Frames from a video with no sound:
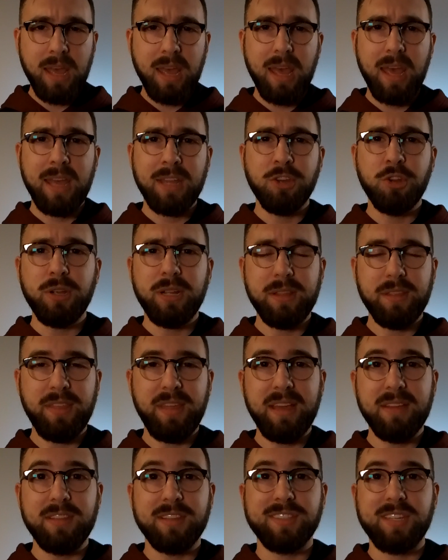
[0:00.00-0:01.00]
And you can
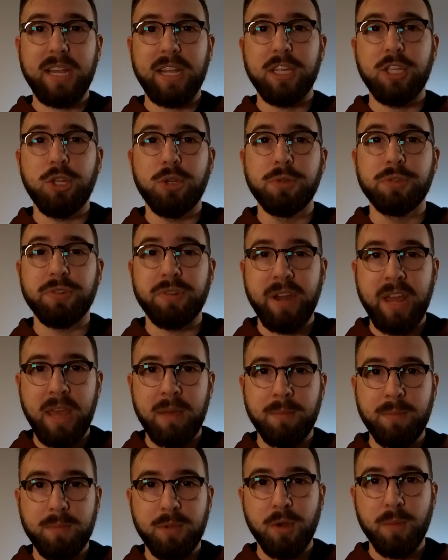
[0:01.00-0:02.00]
think of this like a
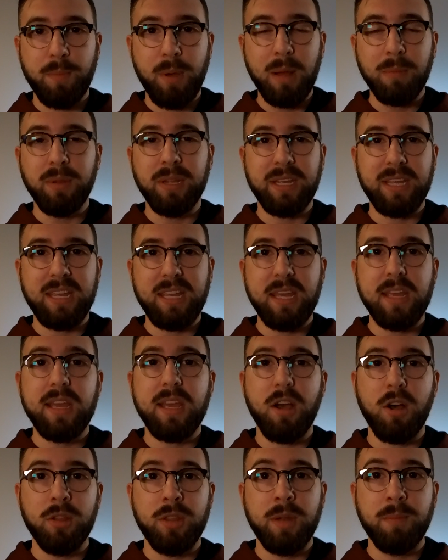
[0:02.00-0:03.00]
username. Your public
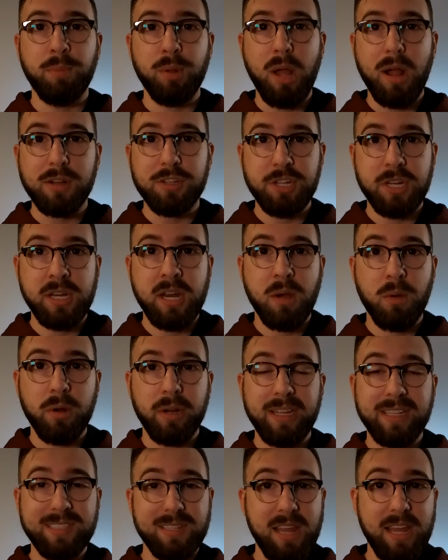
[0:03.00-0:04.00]
key on the blockchain
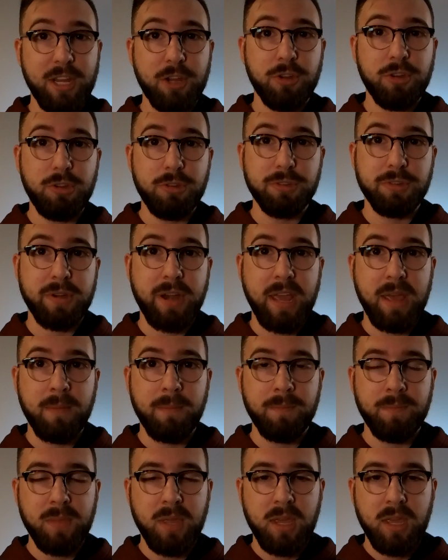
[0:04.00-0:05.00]
network is like your
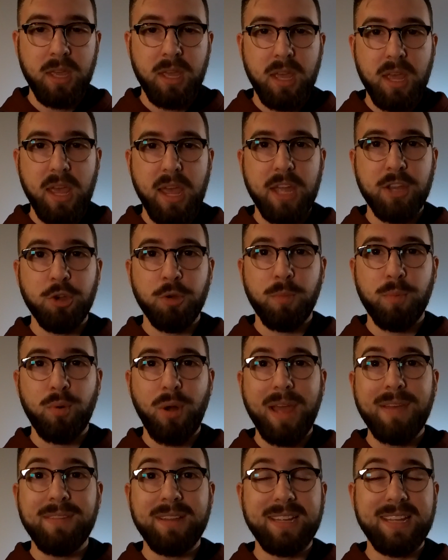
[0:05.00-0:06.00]
username. And your
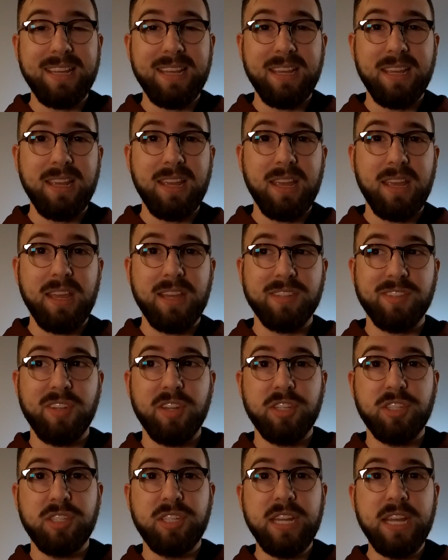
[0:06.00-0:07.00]
private key is
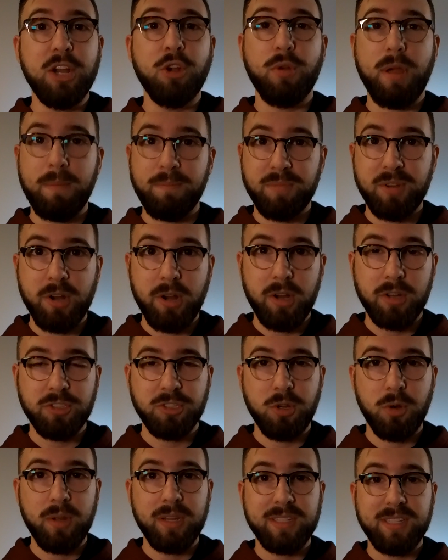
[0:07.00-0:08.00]
the decryptor.
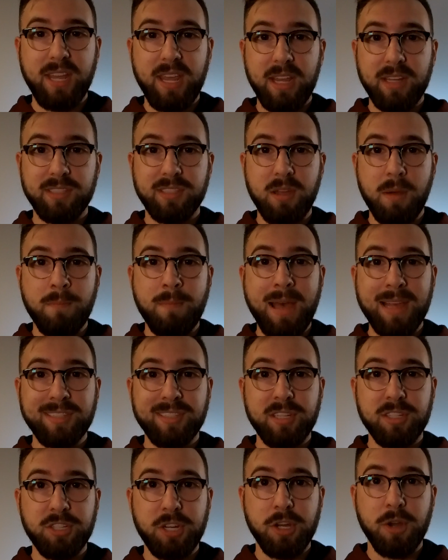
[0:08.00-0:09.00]
So it takes a
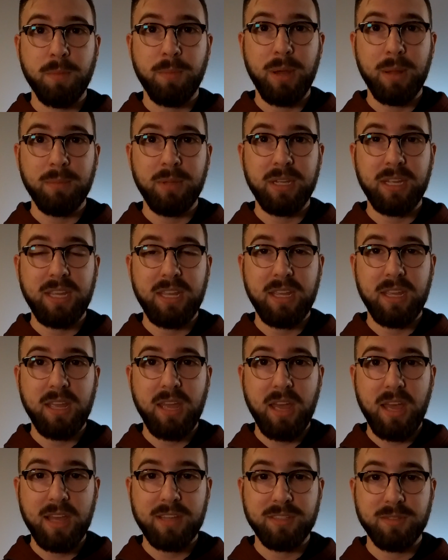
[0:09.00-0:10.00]
message that your public
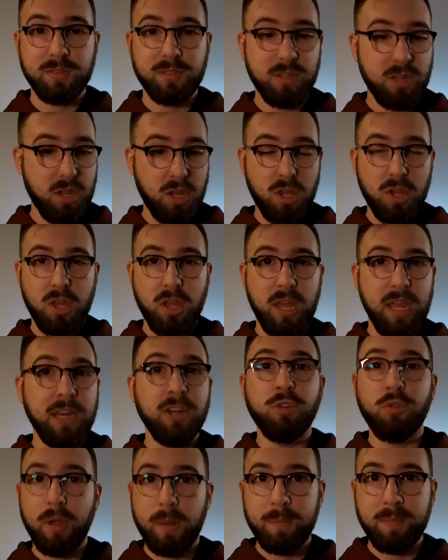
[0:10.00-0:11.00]
key has
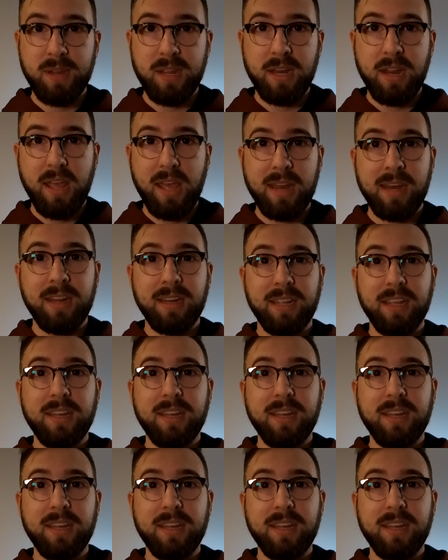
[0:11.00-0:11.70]
encrypted and it